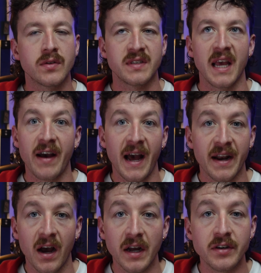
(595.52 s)
So say I had
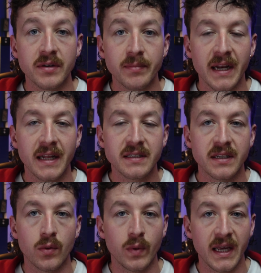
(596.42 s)
100 minutes
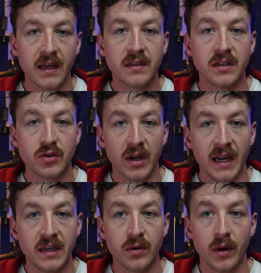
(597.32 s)
in a week to
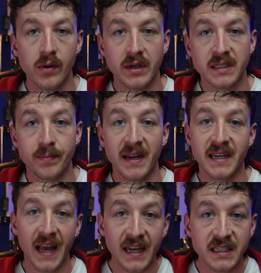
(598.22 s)
train. Do I want to spend
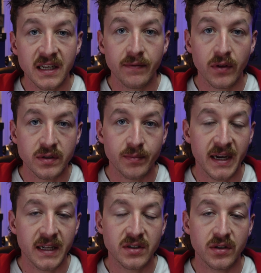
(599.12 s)
80 of those
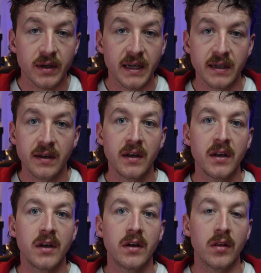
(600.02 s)
minutes doing
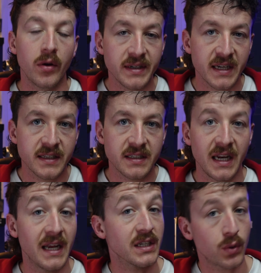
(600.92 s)
low
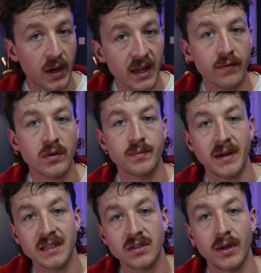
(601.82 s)
intensity and 20 of those
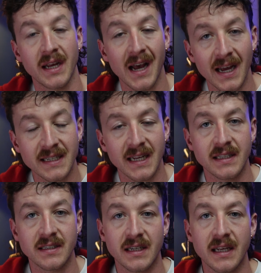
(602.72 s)
minutes doing high
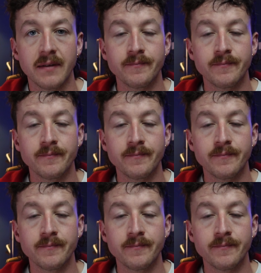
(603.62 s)
intensity?